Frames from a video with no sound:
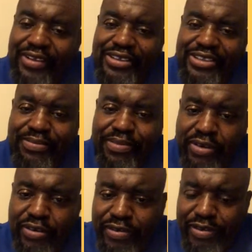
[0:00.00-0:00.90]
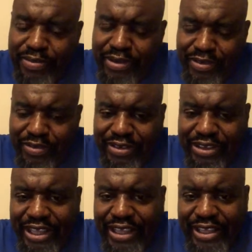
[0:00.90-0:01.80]
it's a beautiful, beautiful
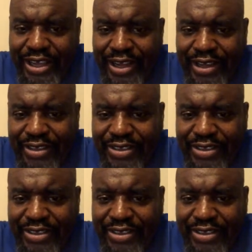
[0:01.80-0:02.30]
thing, y'all.